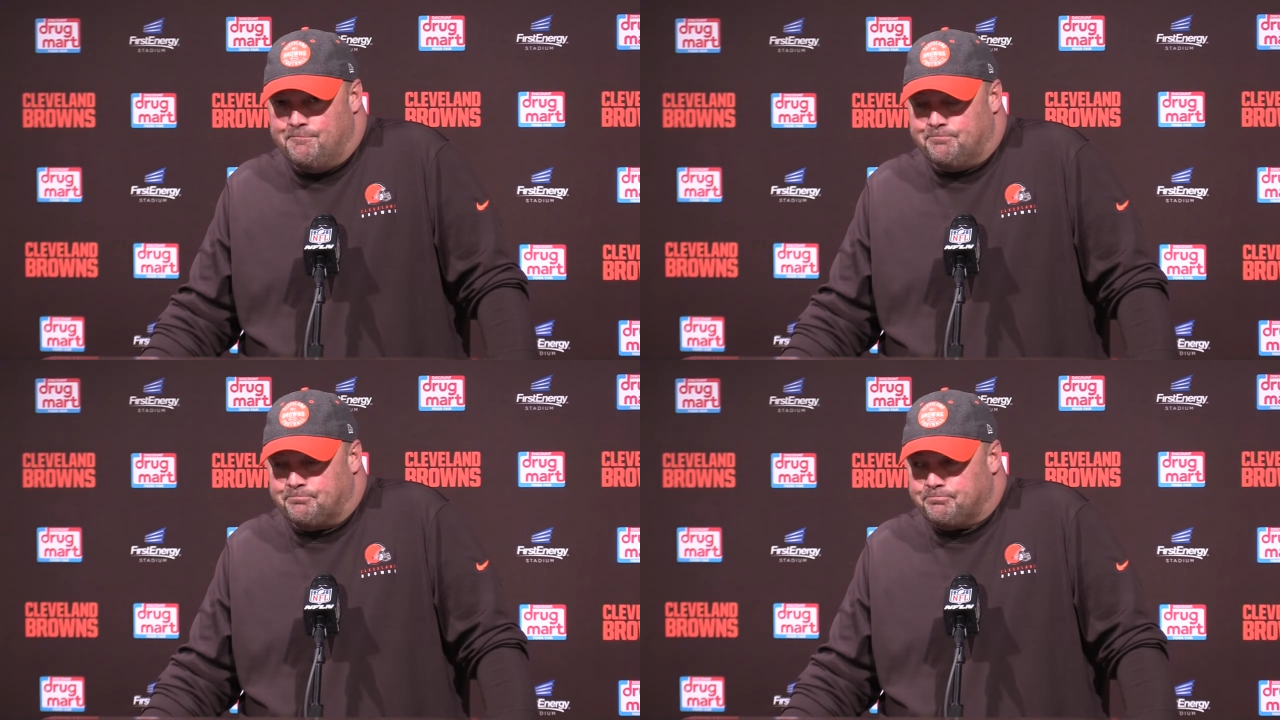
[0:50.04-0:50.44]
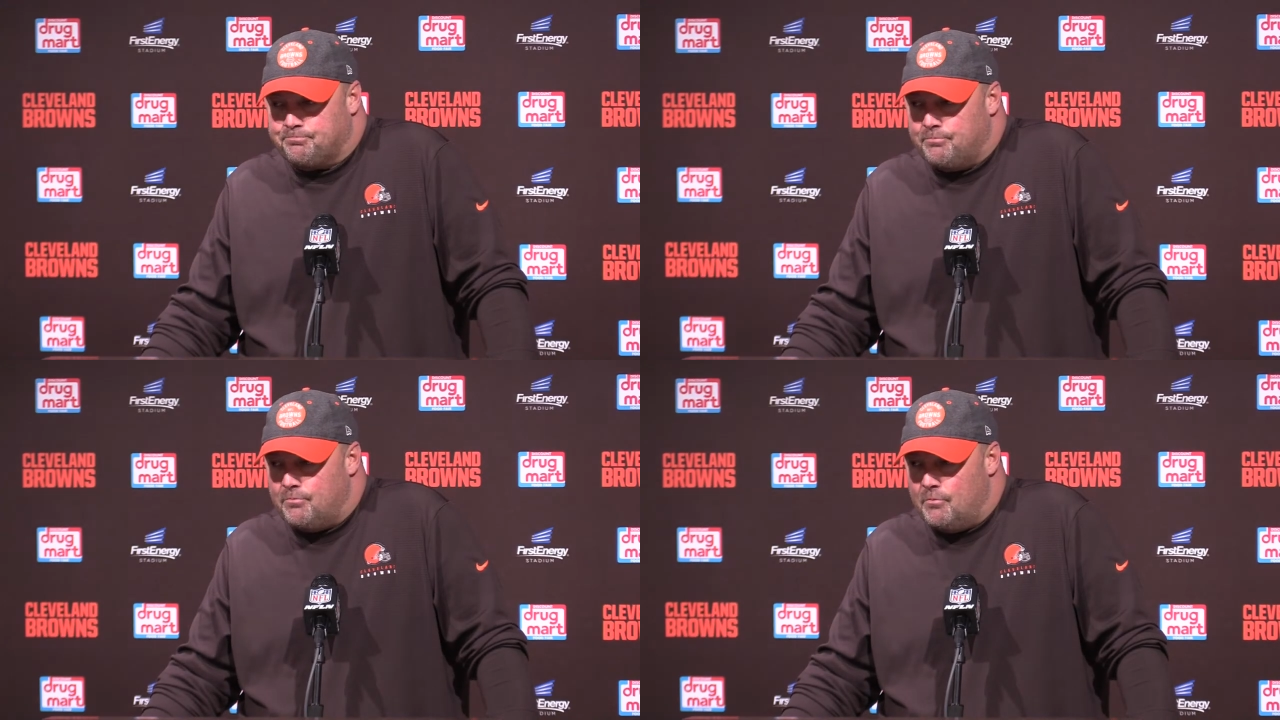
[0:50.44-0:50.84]
What
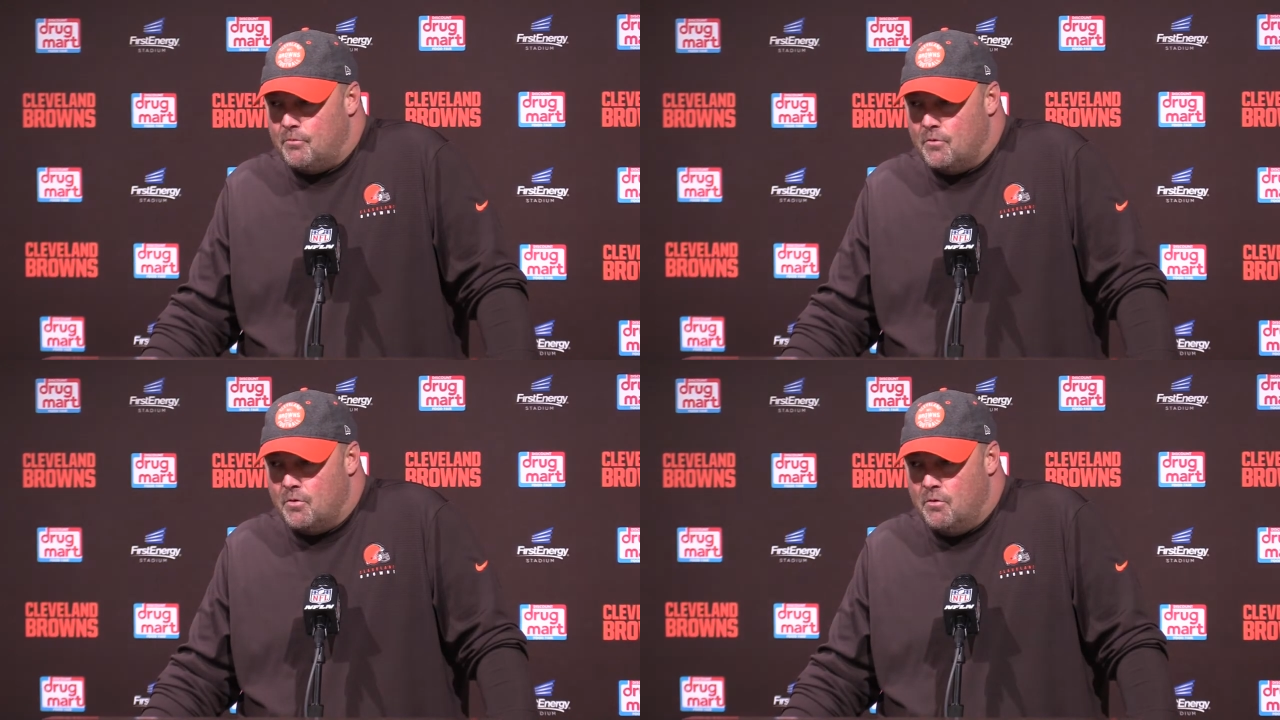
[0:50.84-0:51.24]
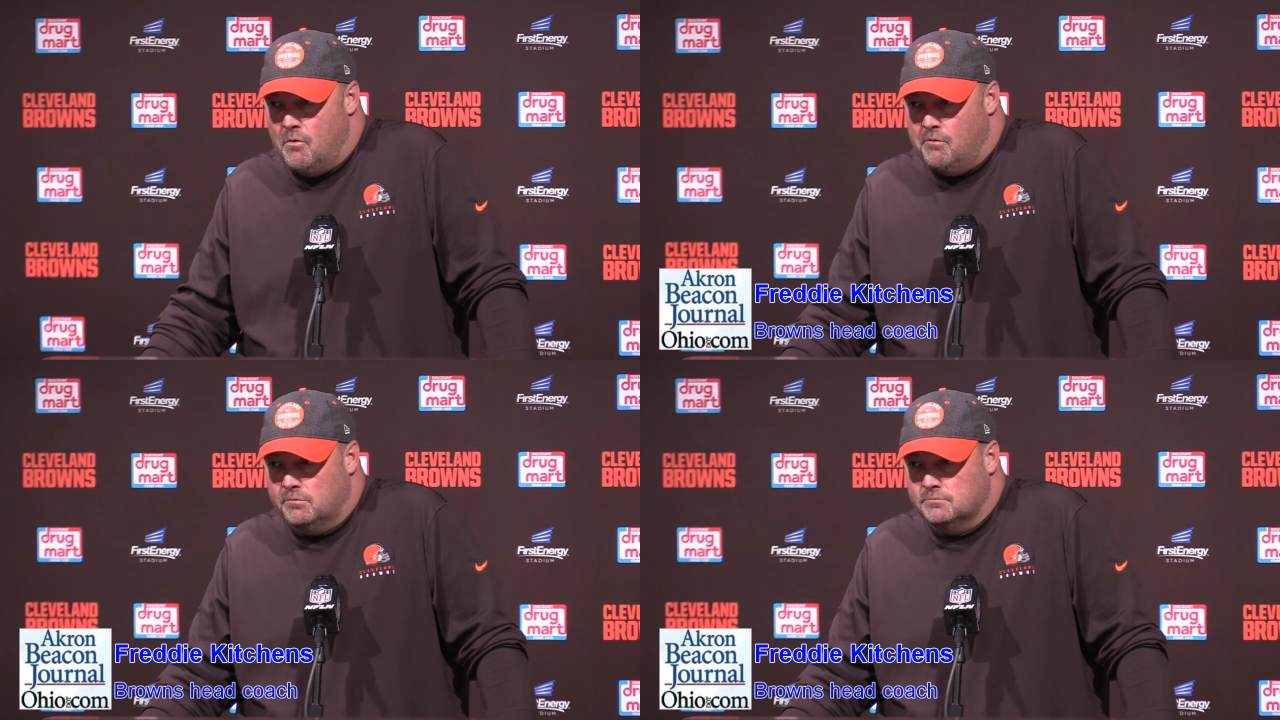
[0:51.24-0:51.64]
kind, of lift,
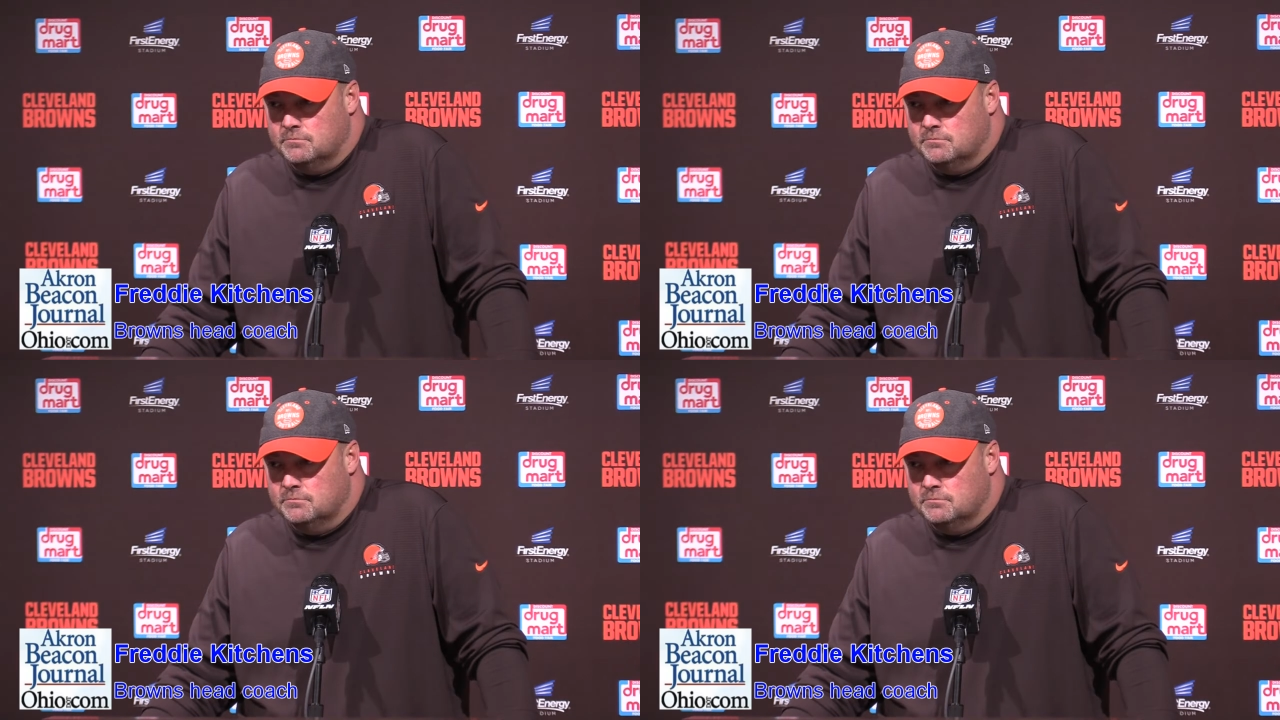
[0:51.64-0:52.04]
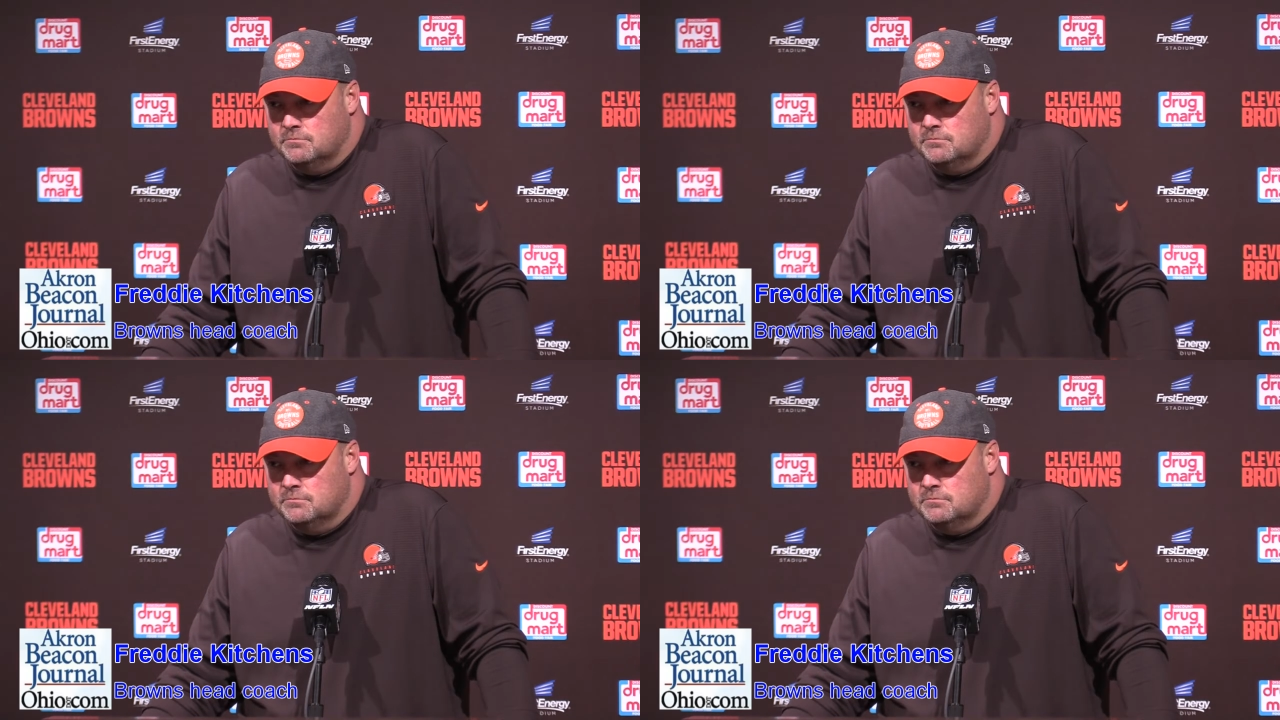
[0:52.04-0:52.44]
what kind of lift is
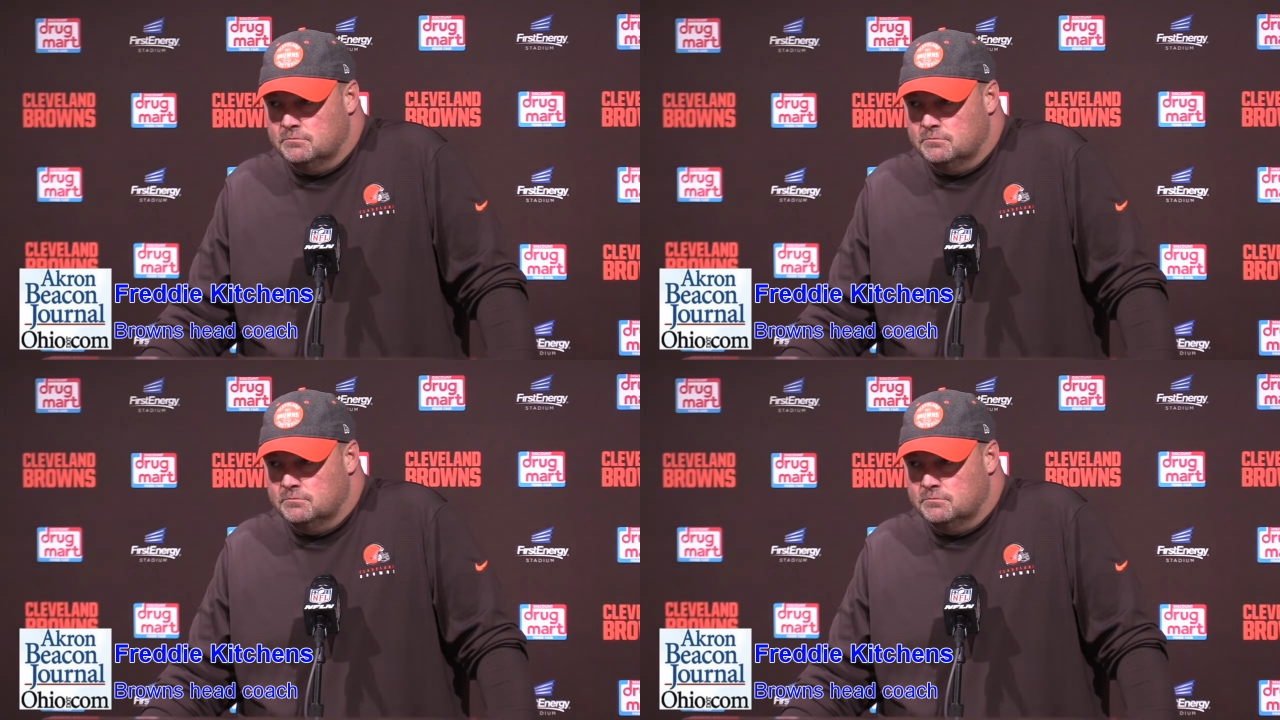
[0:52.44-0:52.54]
Schobert